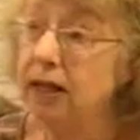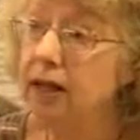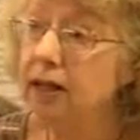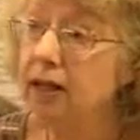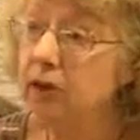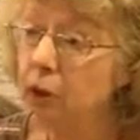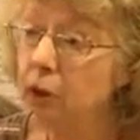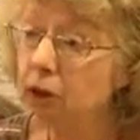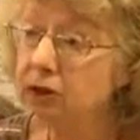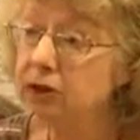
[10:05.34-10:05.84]

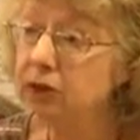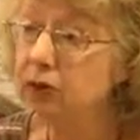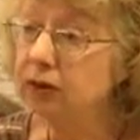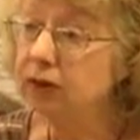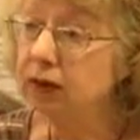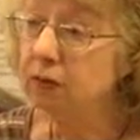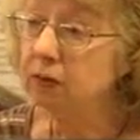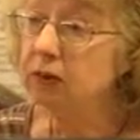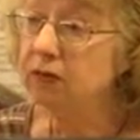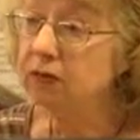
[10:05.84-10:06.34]
lawsuit
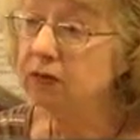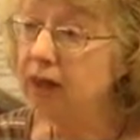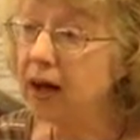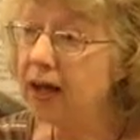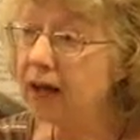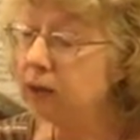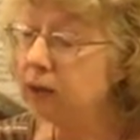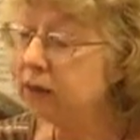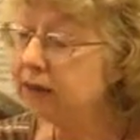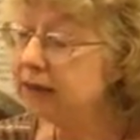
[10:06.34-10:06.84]
that we
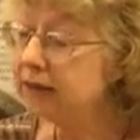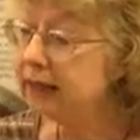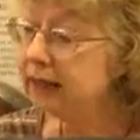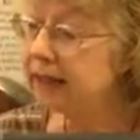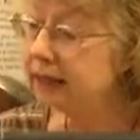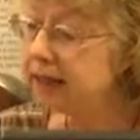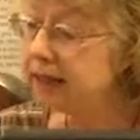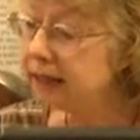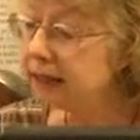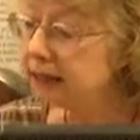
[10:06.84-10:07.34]
filed. We said
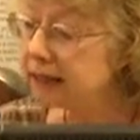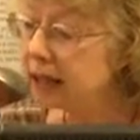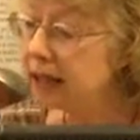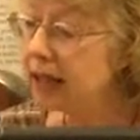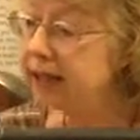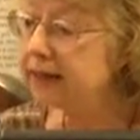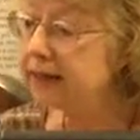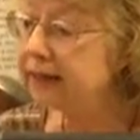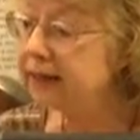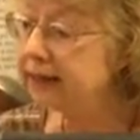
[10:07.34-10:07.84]
it's
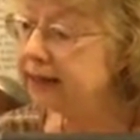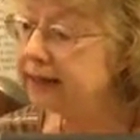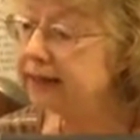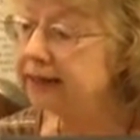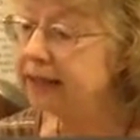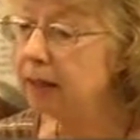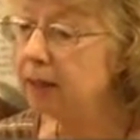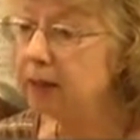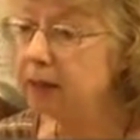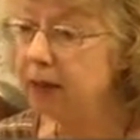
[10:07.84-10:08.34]
likely to
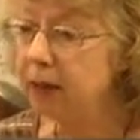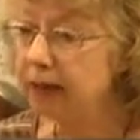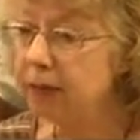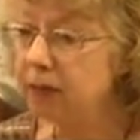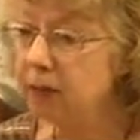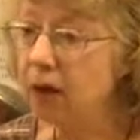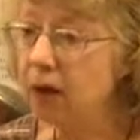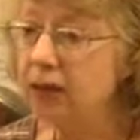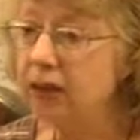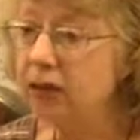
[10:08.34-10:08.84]

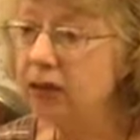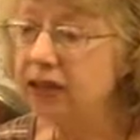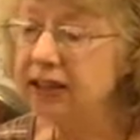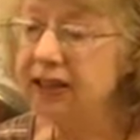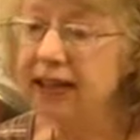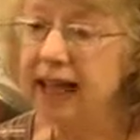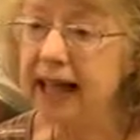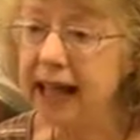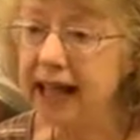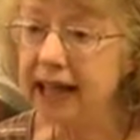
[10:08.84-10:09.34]
separate mothers
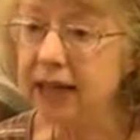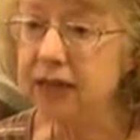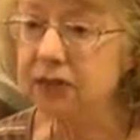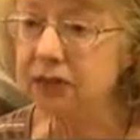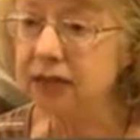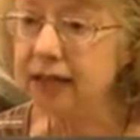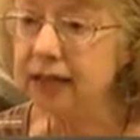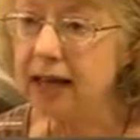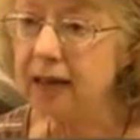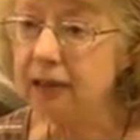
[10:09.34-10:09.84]
and
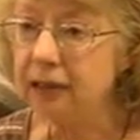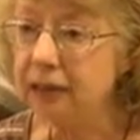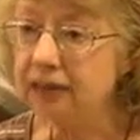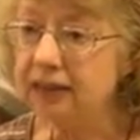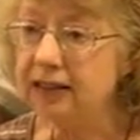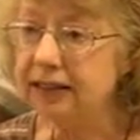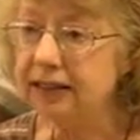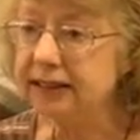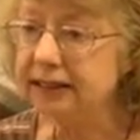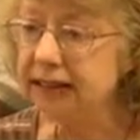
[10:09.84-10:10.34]
calves. Sound of
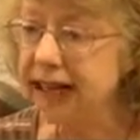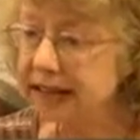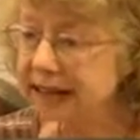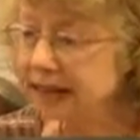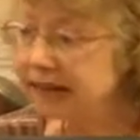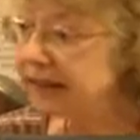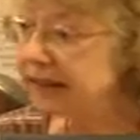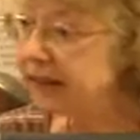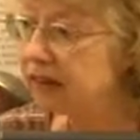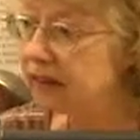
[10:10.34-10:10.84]
this
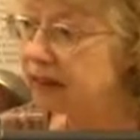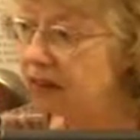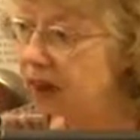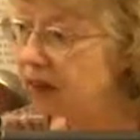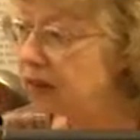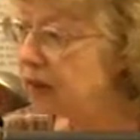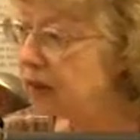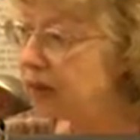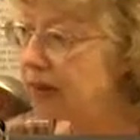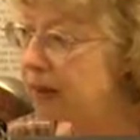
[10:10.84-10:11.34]
intensity, they're
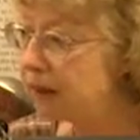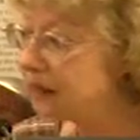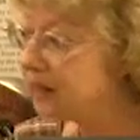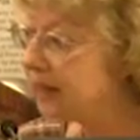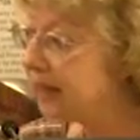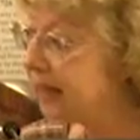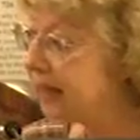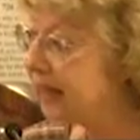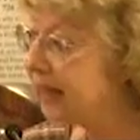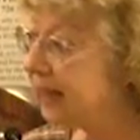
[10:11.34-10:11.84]
not going to be able to
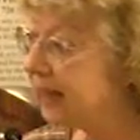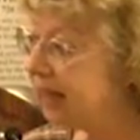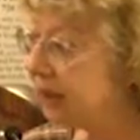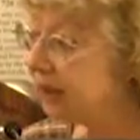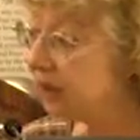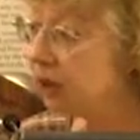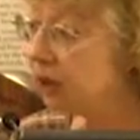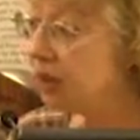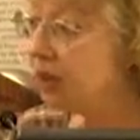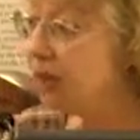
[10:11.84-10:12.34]
stay
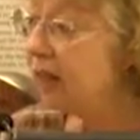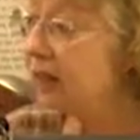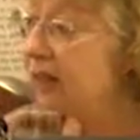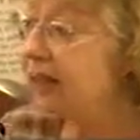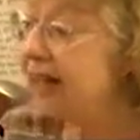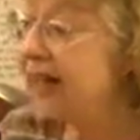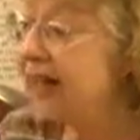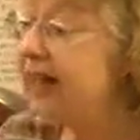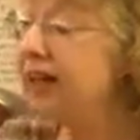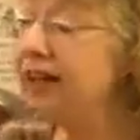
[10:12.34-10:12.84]
together.
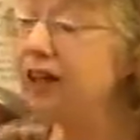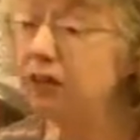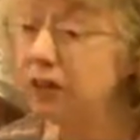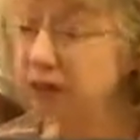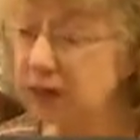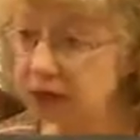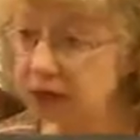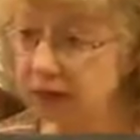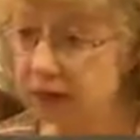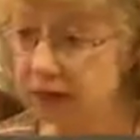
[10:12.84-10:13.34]
They can't hear
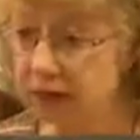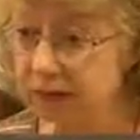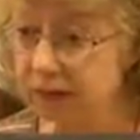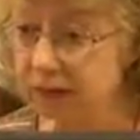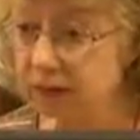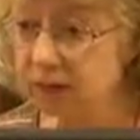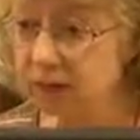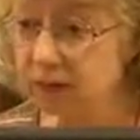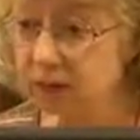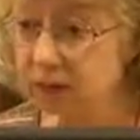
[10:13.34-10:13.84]
each other.
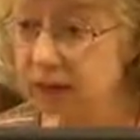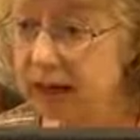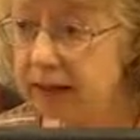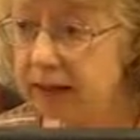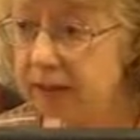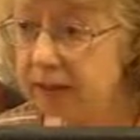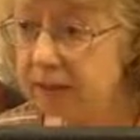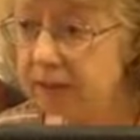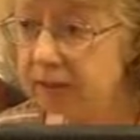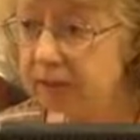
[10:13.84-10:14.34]

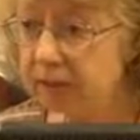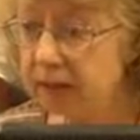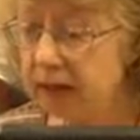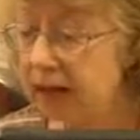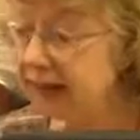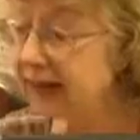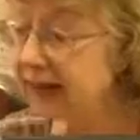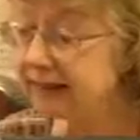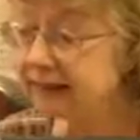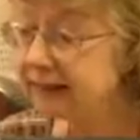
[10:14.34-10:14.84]
Right?
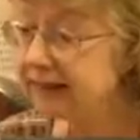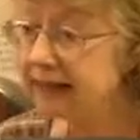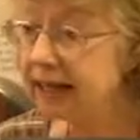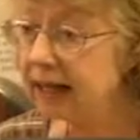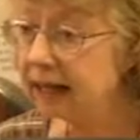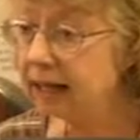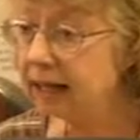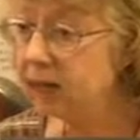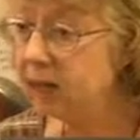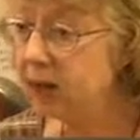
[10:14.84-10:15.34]
And that's
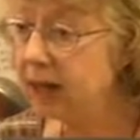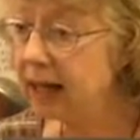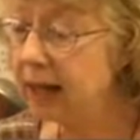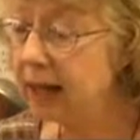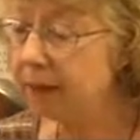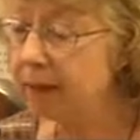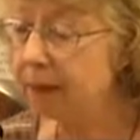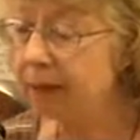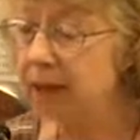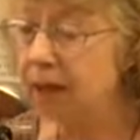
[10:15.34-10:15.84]
exactly what
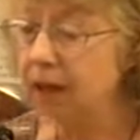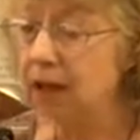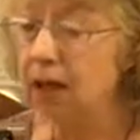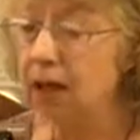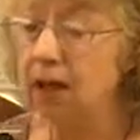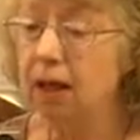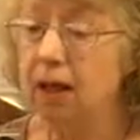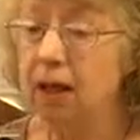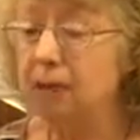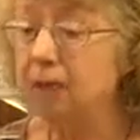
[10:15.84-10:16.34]
happened.
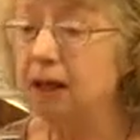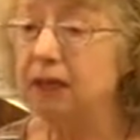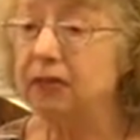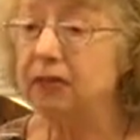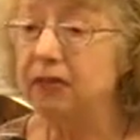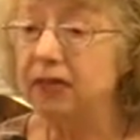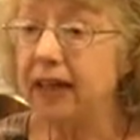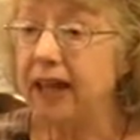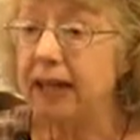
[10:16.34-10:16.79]
But